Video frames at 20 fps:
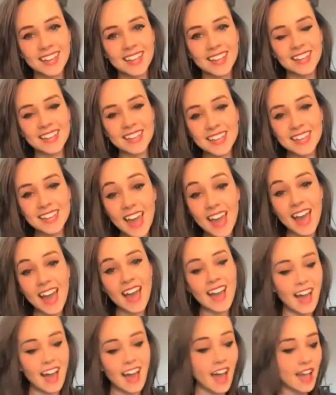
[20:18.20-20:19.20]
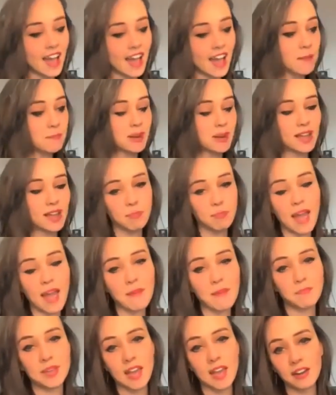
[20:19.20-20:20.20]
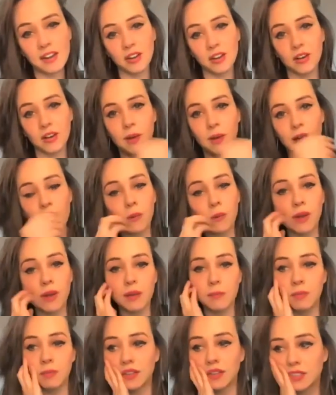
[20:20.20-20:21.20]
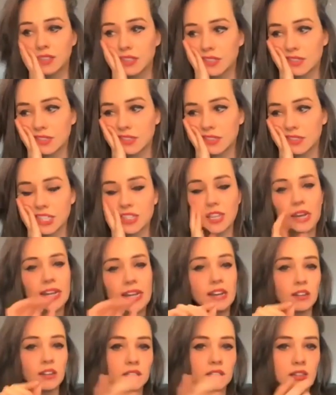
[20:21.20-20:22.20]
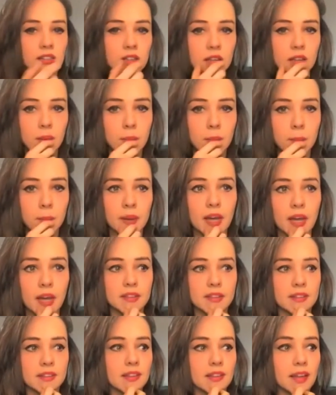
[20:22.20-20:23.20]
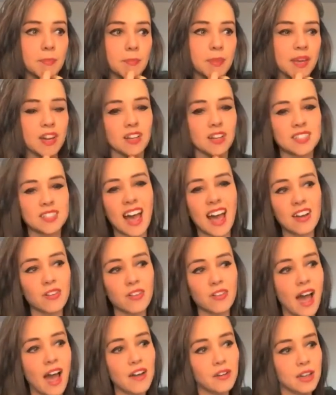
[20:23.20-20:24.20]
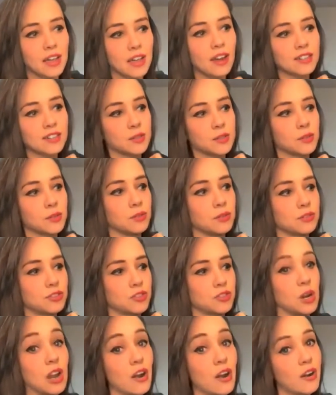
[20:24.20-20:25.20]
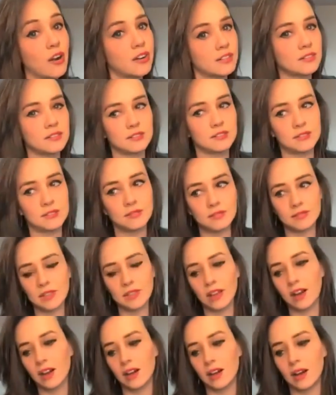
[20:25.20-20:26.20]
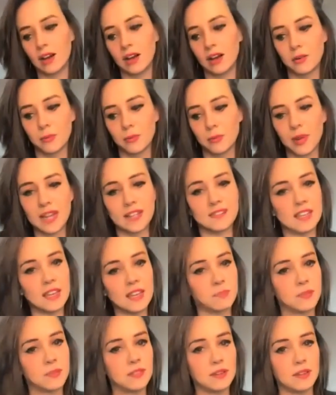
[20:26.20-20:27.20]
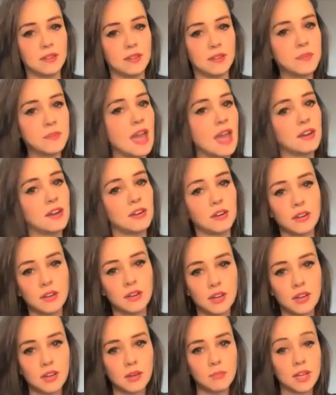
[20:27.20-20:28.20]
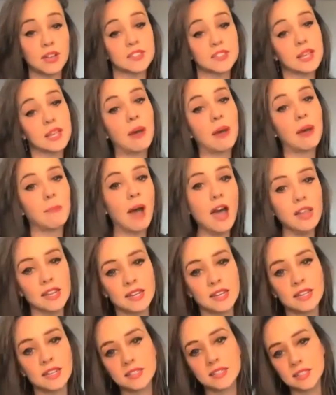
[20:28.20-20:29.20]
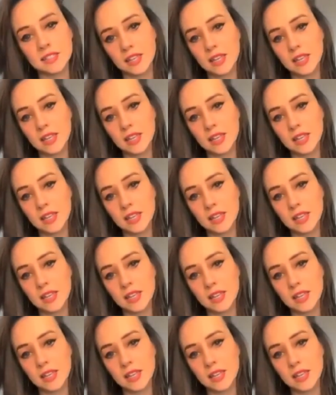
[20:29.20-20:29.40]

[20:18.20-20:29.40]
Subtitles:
Yeah, I play piano, by the way, but just a little. But because I don't care to learn really deep the piano, because I'm a violinist.